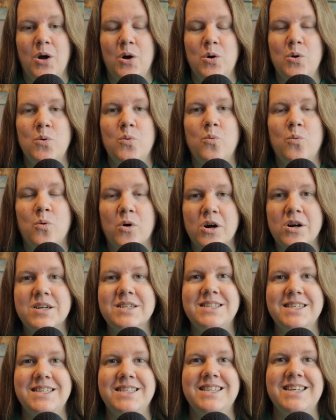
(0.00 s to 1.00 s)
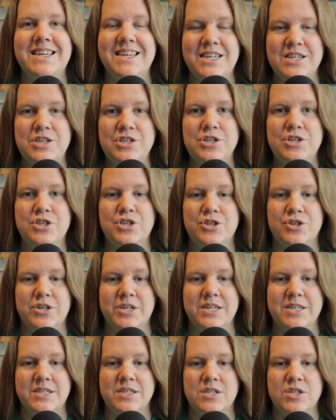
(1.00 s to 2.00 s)
who worked in the
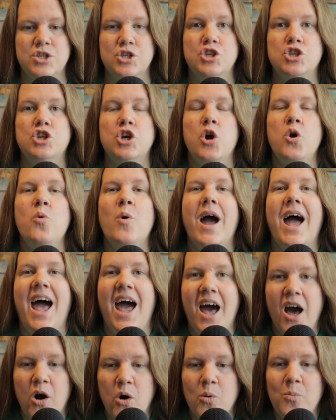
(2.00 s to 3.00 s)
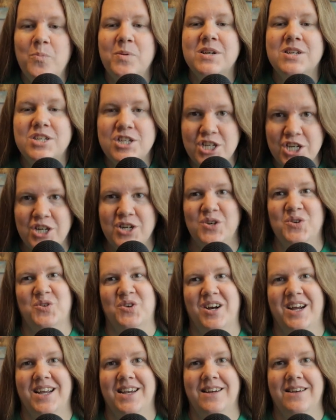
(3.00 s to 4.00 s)
industries to help
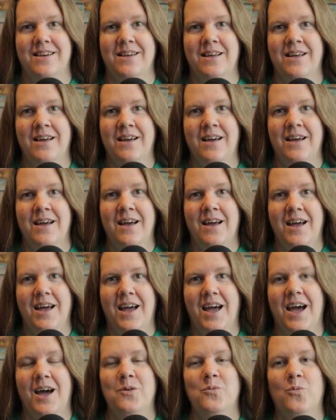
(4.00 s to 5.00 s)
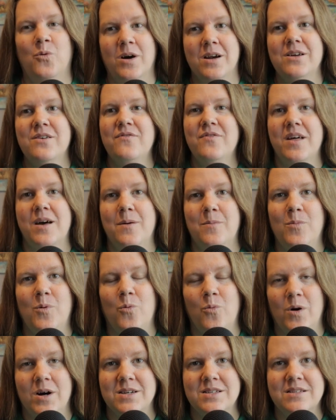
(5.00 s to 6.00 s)
children. And one of them
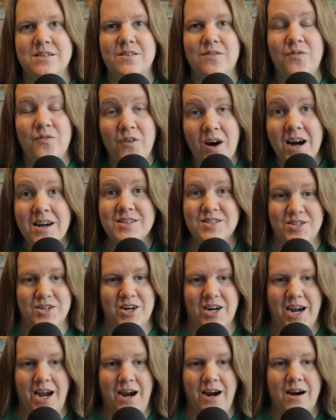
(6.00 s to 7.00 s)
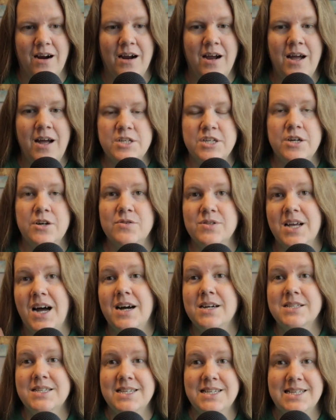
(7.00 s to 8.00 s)
was foster care. She goes
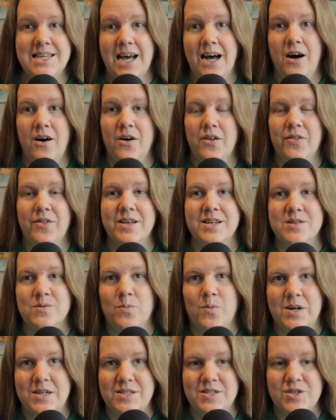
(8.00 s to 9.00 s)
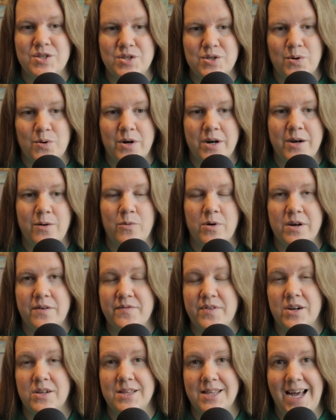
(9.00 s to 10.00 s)
on to tell this one story, one of
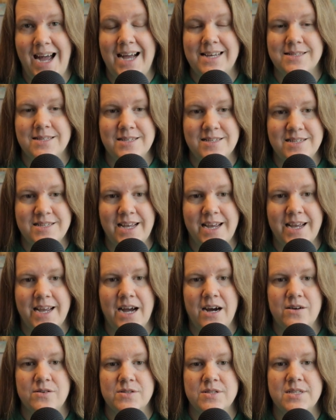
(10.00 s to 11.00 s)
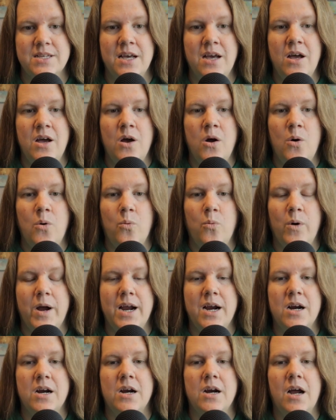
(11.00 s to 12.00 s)
their last stakeouts,
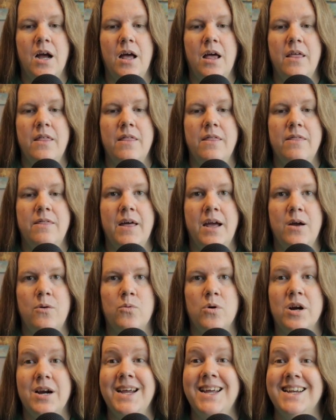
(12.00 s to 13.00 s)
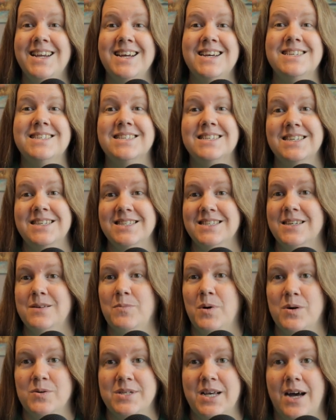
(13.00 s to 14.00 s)
where they were in a sleazy
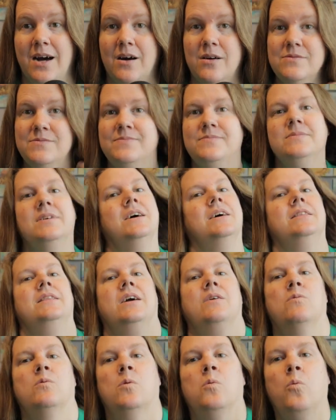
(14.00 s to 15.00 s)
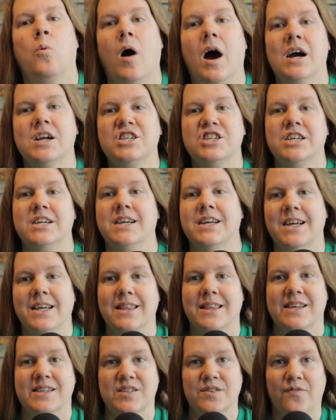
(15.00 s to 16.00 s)
motel and they were watching
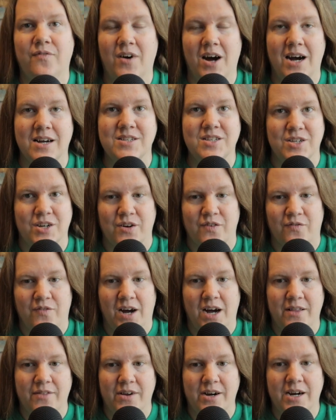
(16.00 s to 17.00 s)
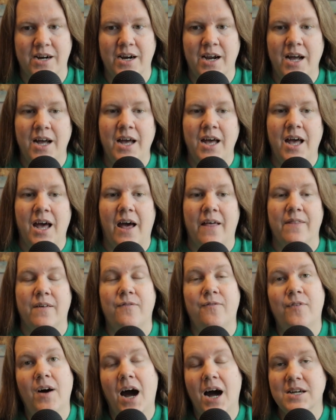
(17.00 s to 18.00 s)
this foster father, and the
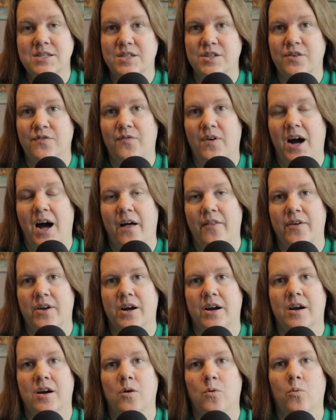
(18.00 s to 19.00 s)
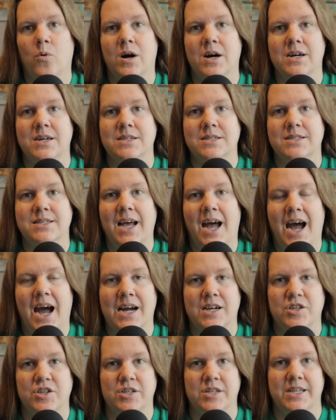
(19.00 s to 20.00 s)
foster father was
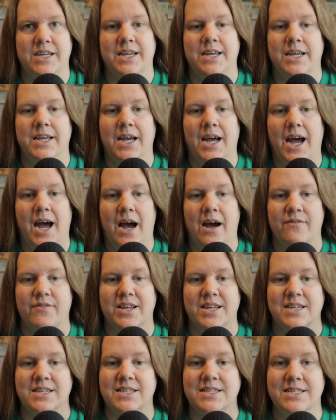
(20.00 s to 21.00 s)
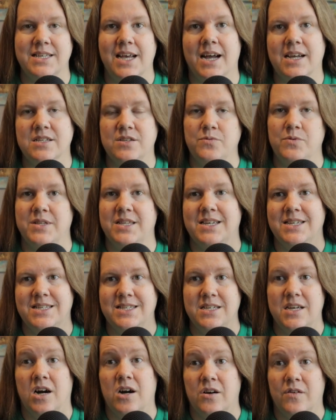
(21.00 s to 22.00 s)
actually having sex with
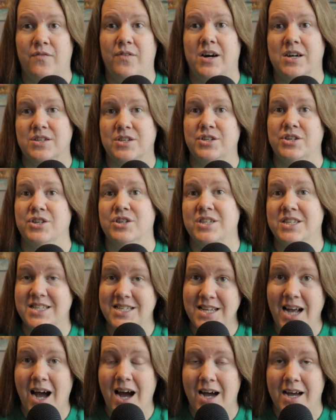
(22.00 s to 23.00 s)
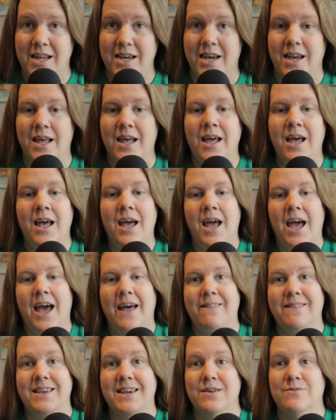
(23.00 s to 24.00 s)
his young foster son,
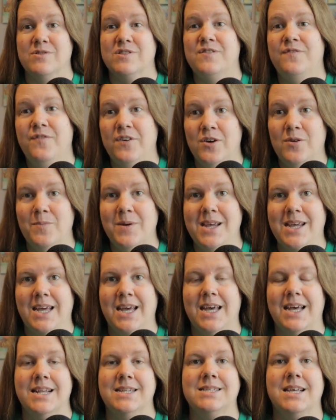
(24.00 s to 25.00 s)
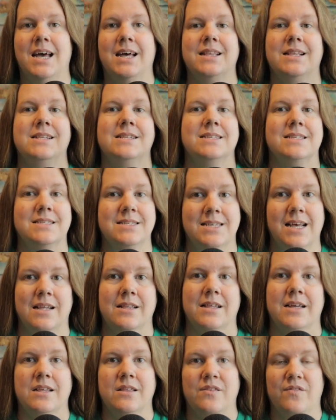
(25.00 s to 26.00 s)
and then he was filming it and then
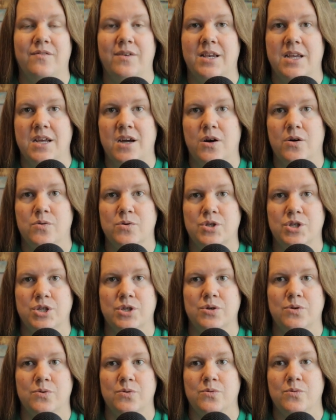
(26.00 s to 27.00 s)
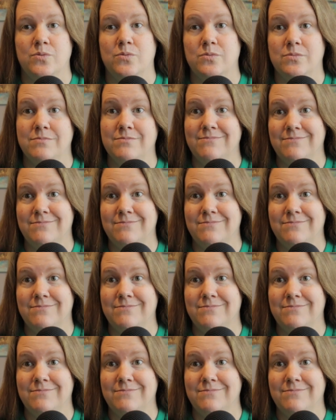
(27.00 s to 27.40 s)
selling the video to